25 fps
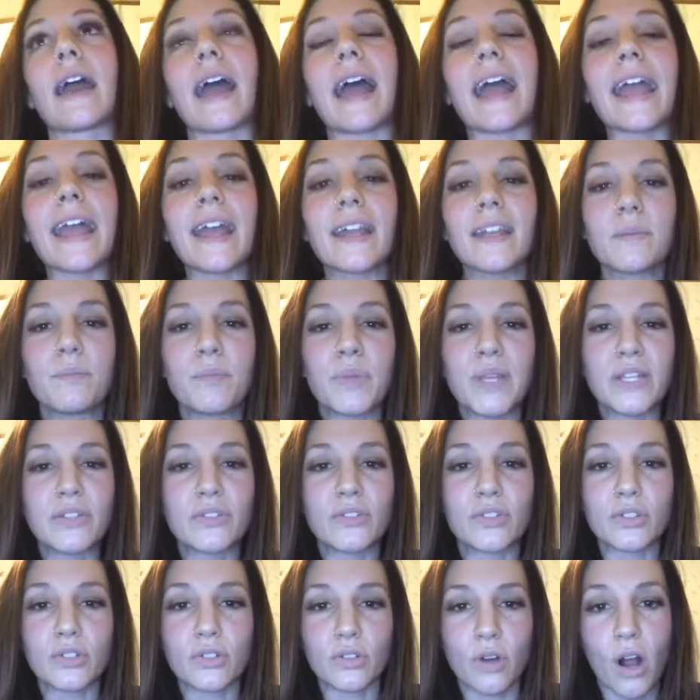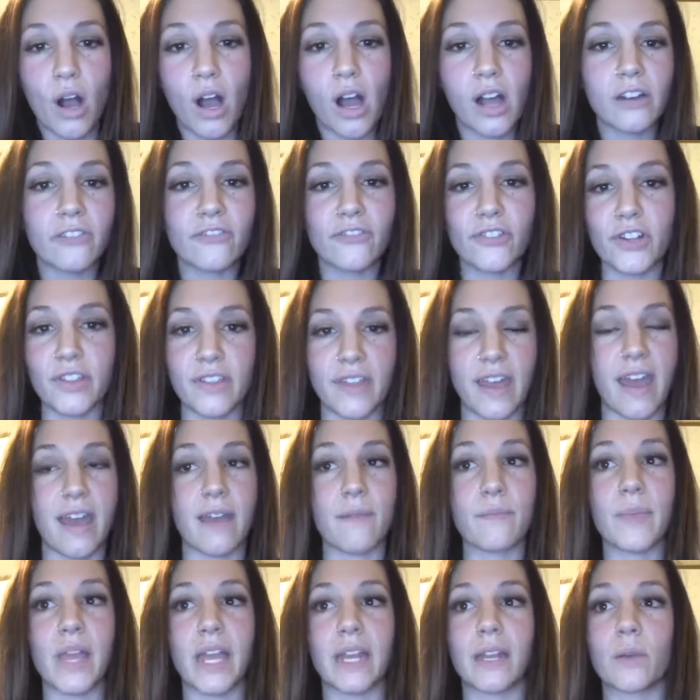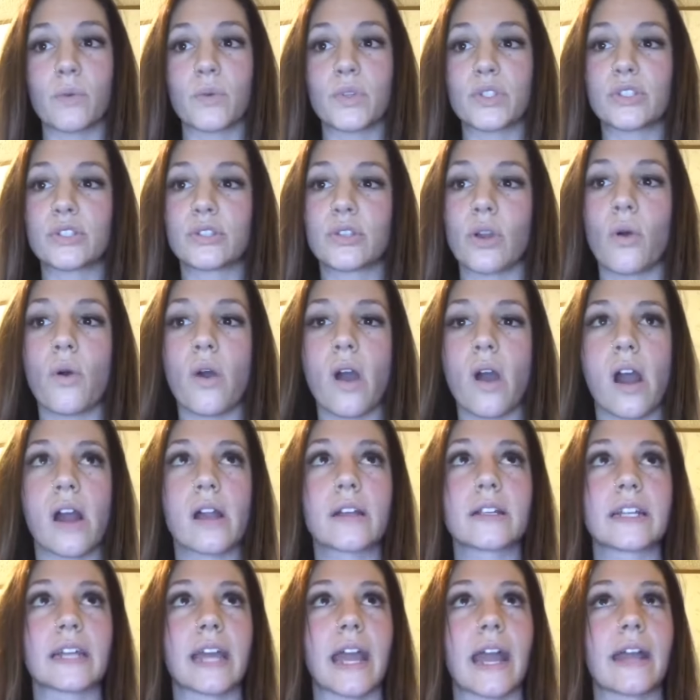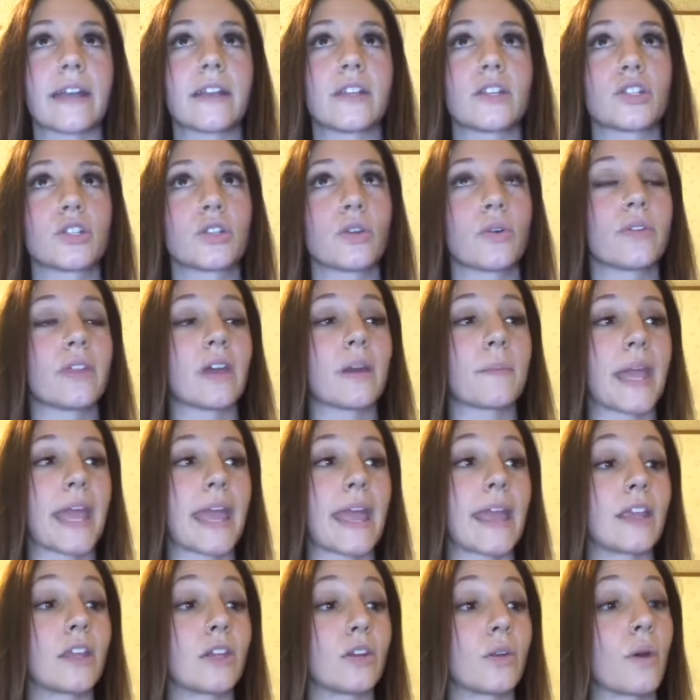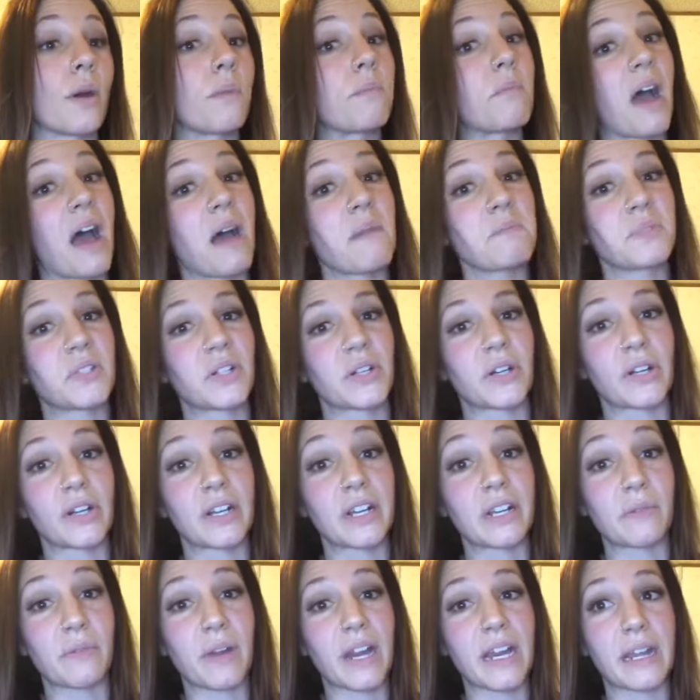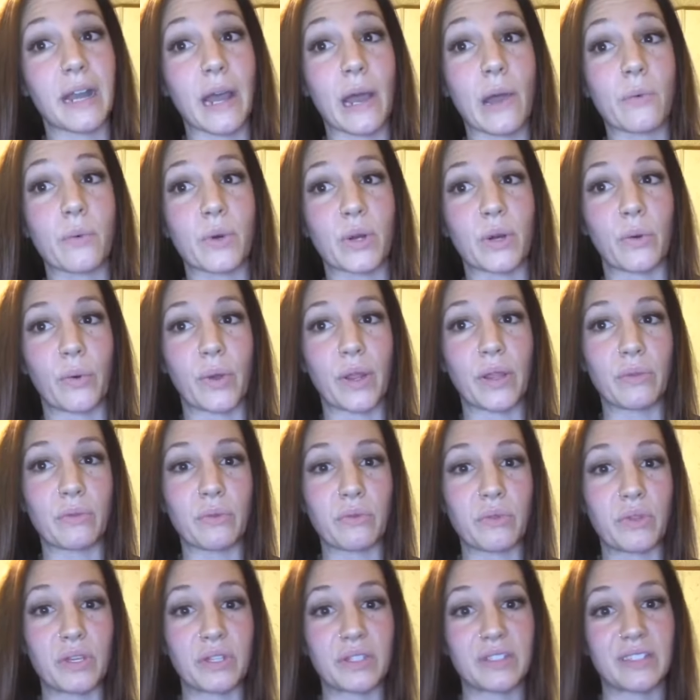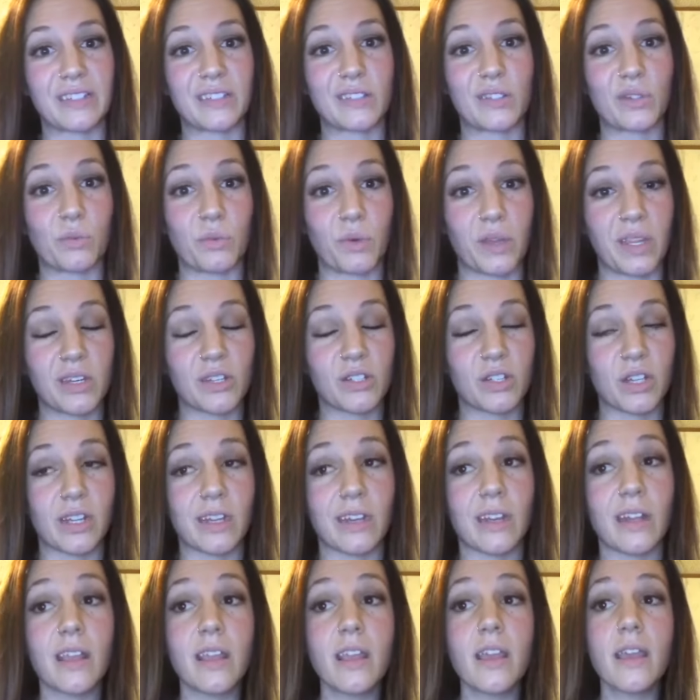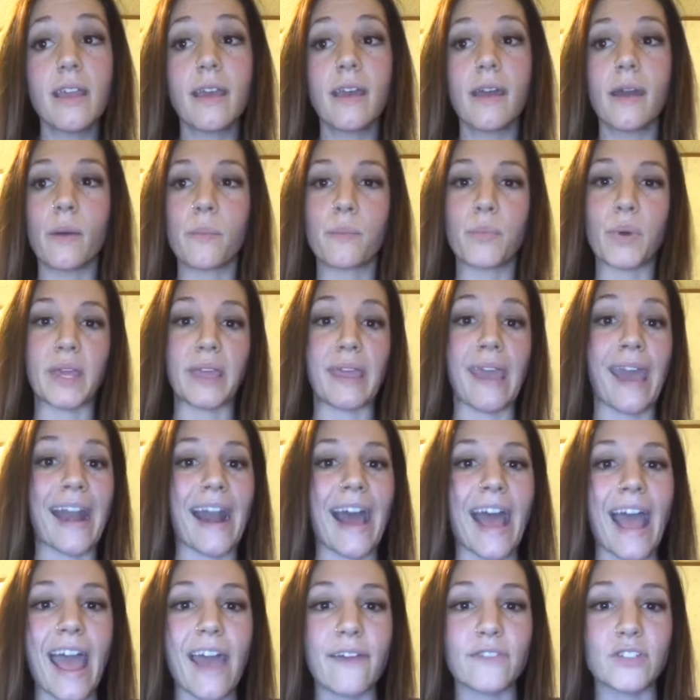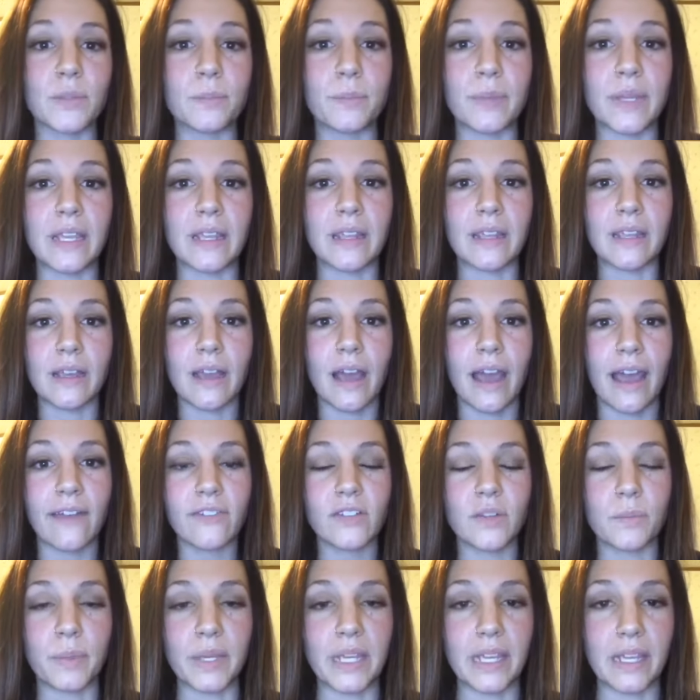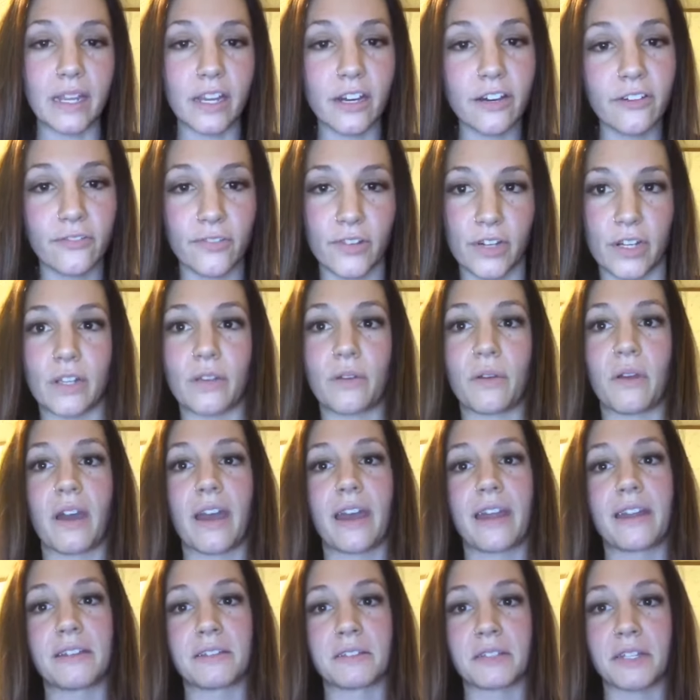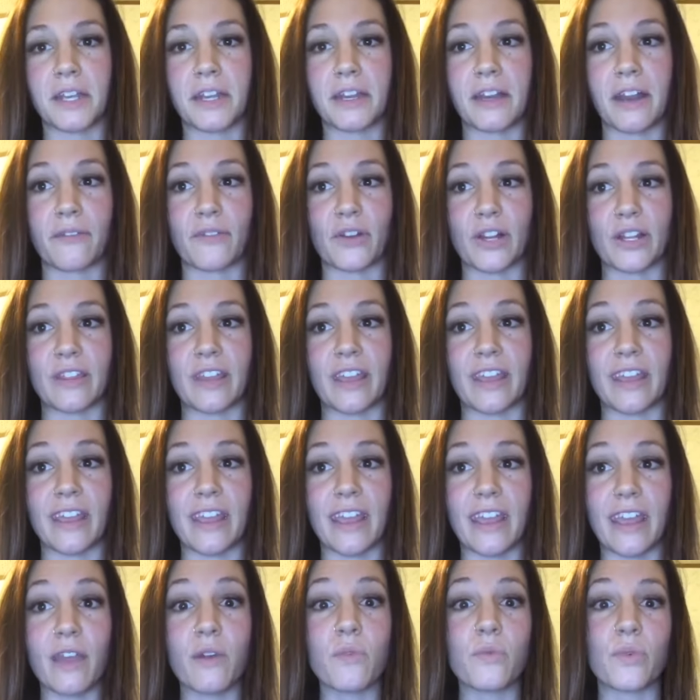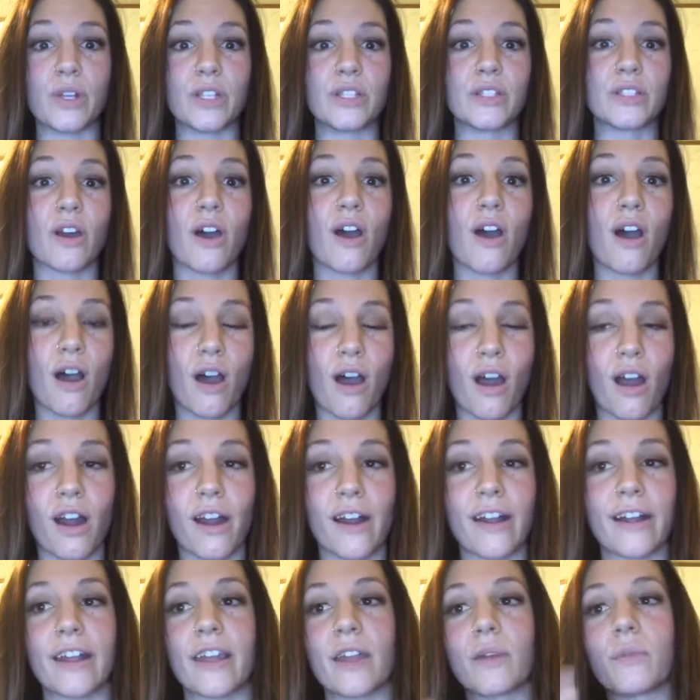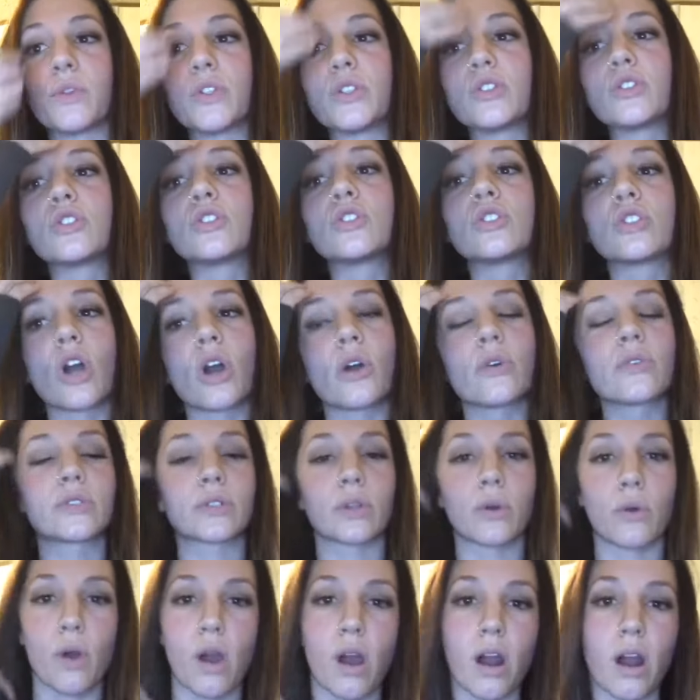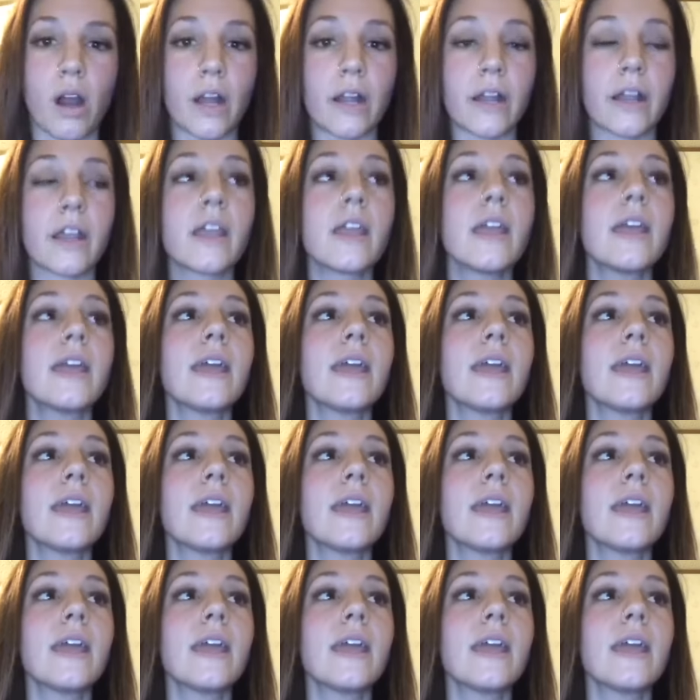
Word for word: I had to be strong for them, and it was so hard to kind of show them, hey, you know what, mom's hurting right now. We're going through this situation, but yet I have to be I have to be here for you guys and everything. It was hard. It was so so hard.